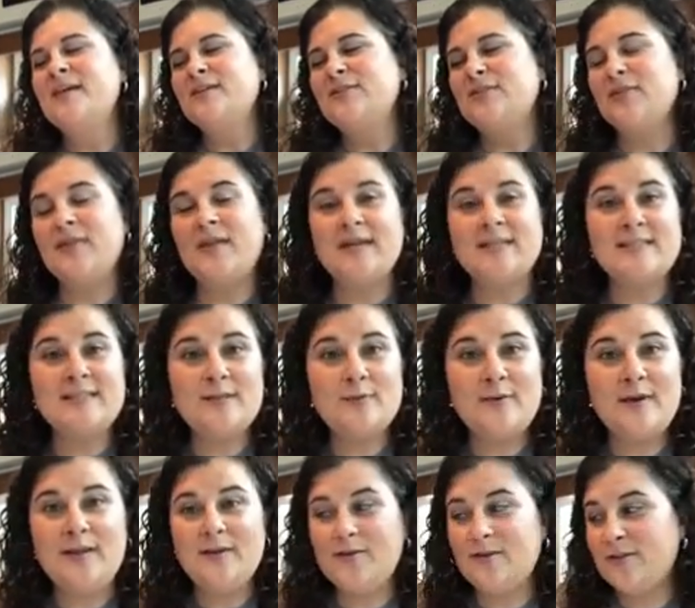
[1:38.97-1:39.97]
So that's the
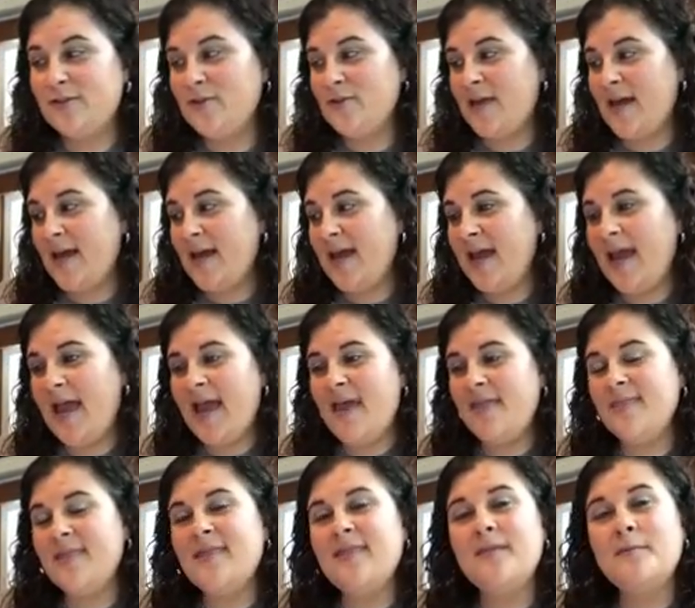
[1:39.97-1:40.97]
way you can do that.
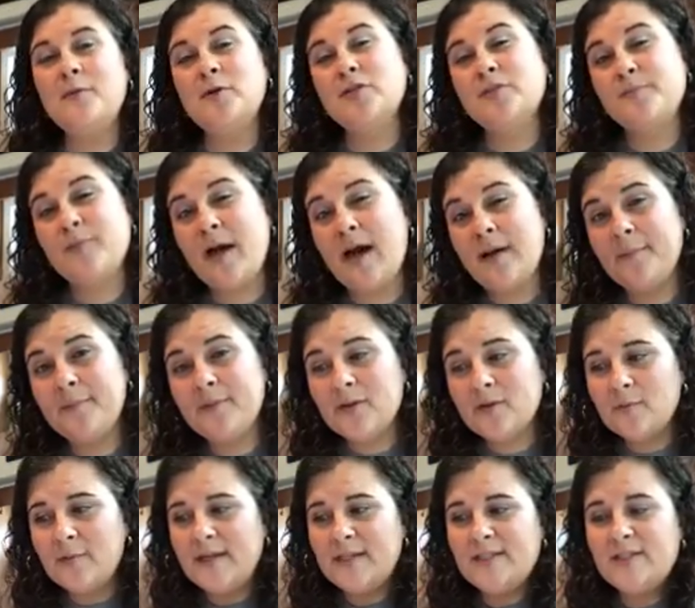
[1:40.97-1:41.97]
And then the most
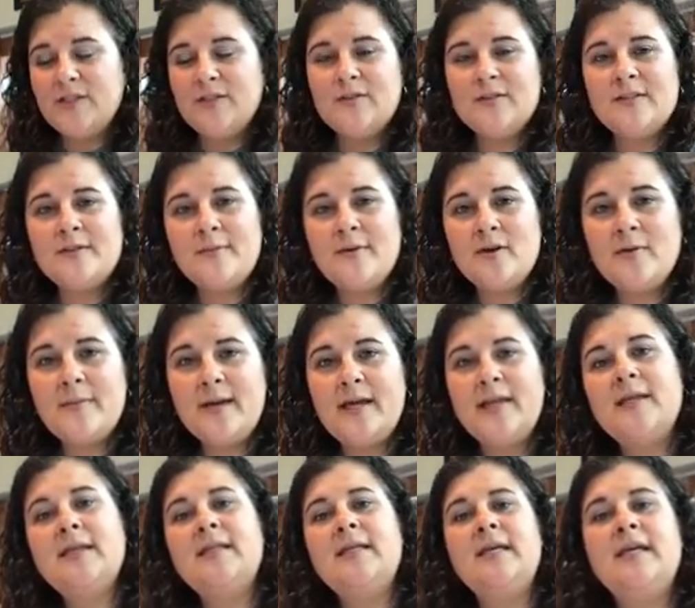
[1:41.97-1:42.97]
popular way to use them
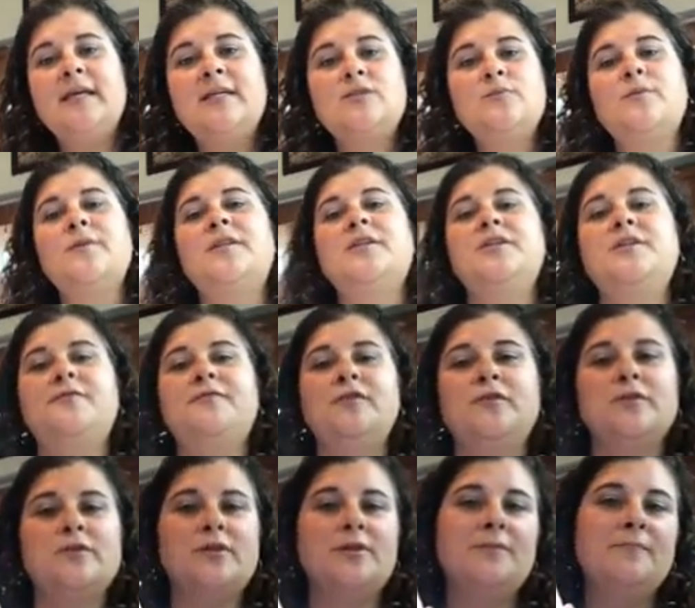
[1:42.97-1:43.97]
aromatically is with a
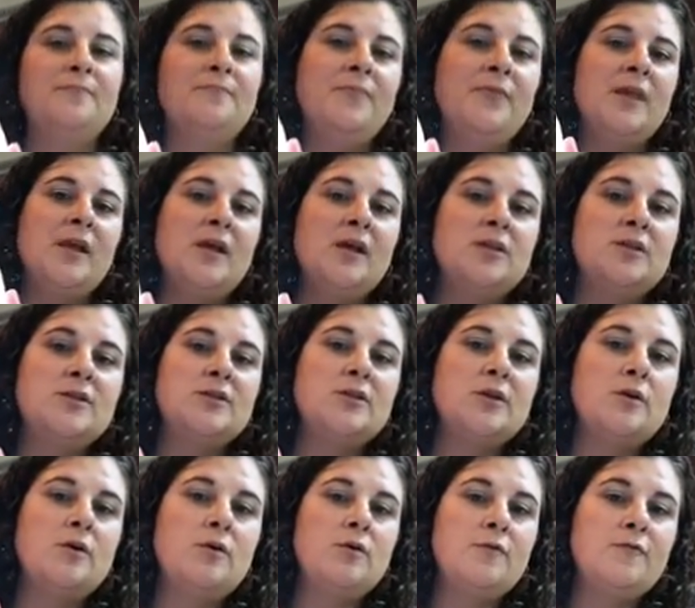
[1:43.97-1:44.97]
diffuser.
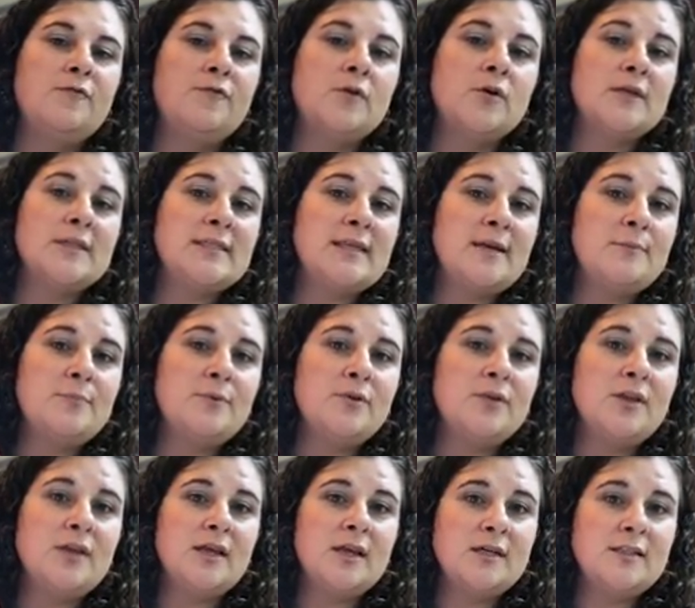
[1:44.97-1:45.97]
So for example,
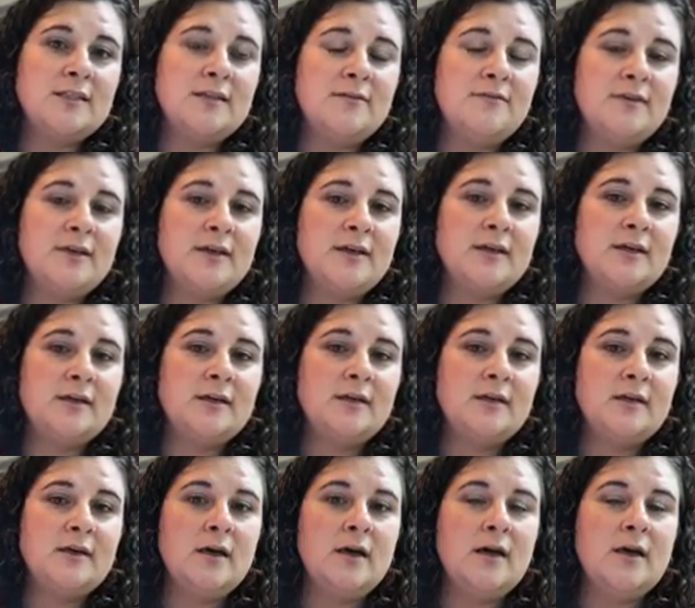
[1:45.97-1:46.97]
the Young Living
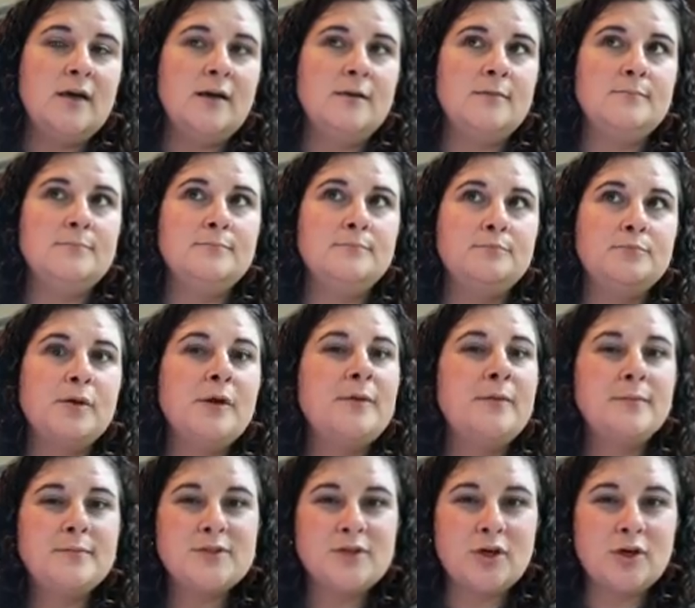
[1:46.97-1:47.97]

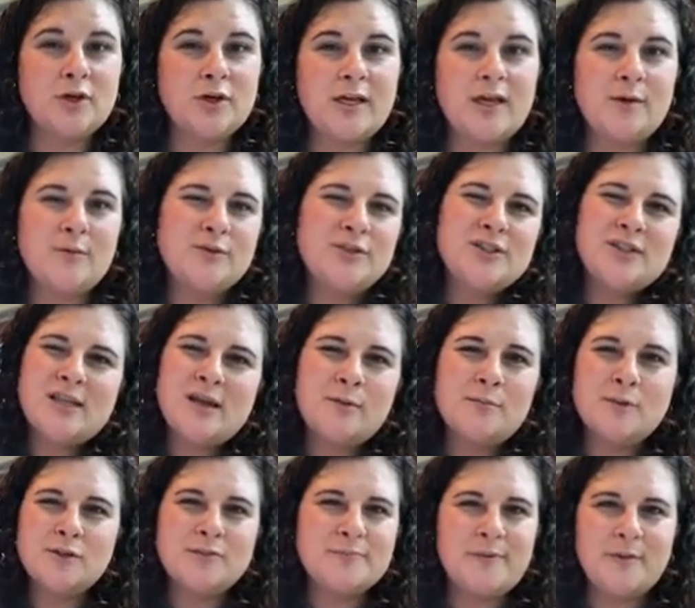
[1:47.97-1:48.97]
Premium Starter Kit, which is how
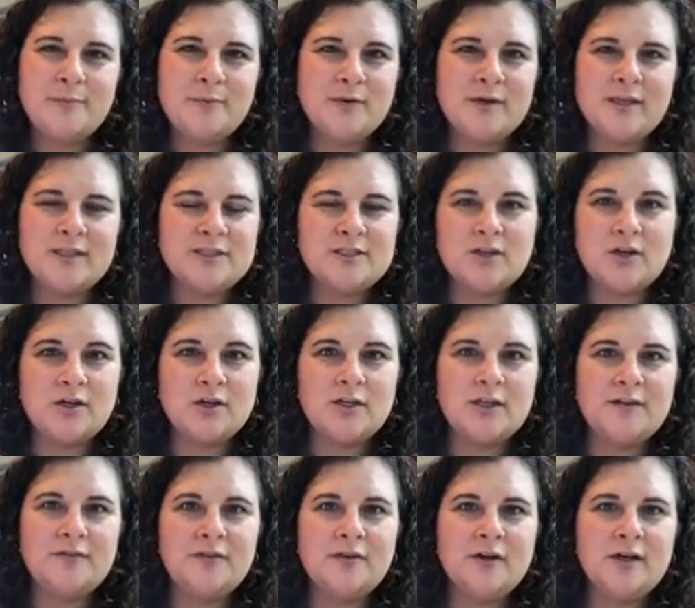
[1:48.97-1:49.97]
most people get
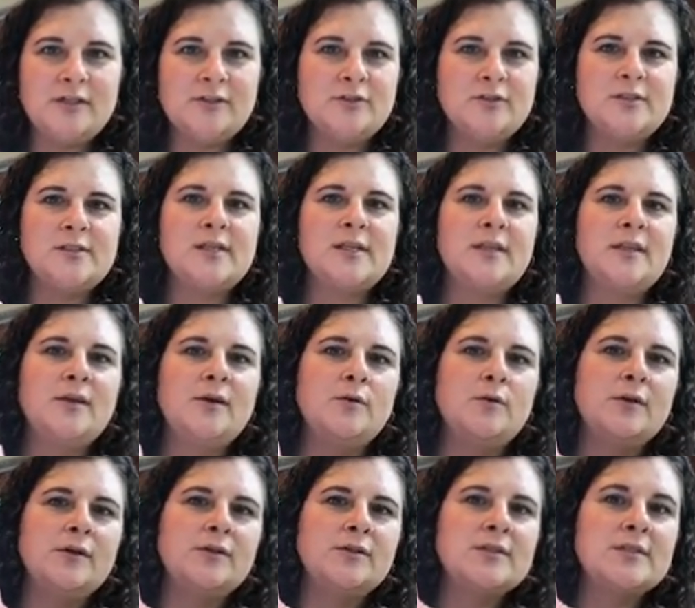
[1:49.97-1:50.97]
started if they're interested in the
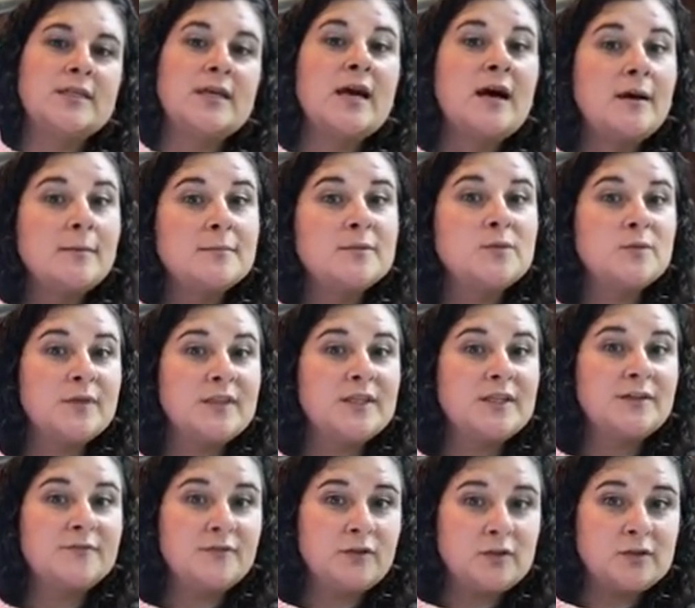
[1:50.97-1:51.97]
oils, comes with a
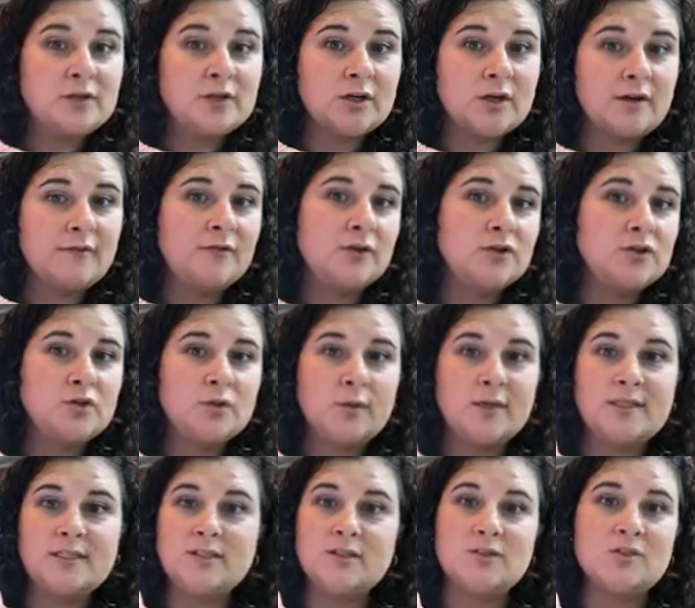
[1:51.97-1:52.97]
diffuser of your
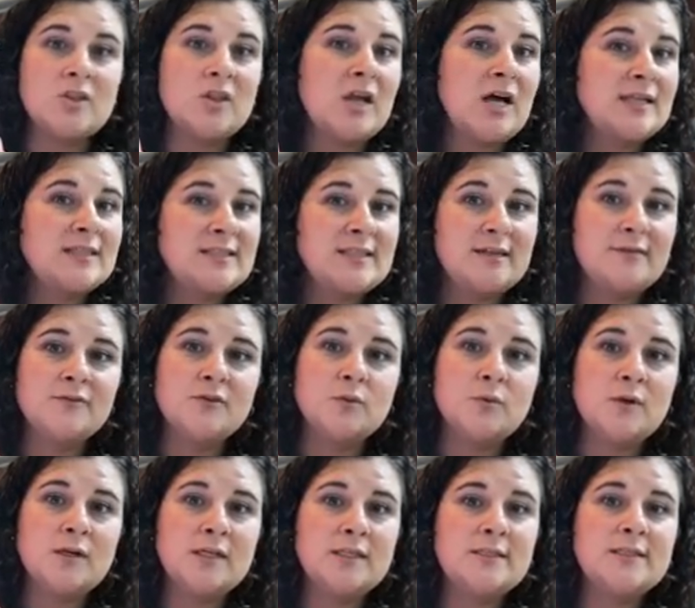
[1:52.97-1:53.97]
choice. There's lots of different
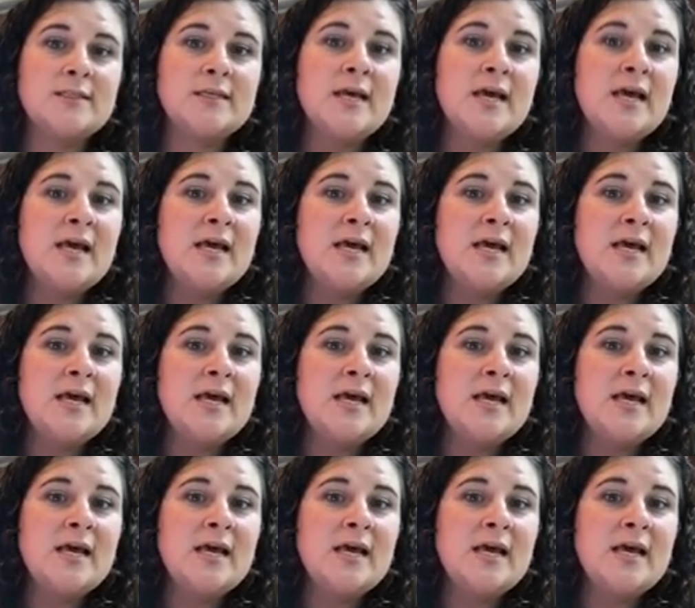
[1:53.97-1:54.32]
ones.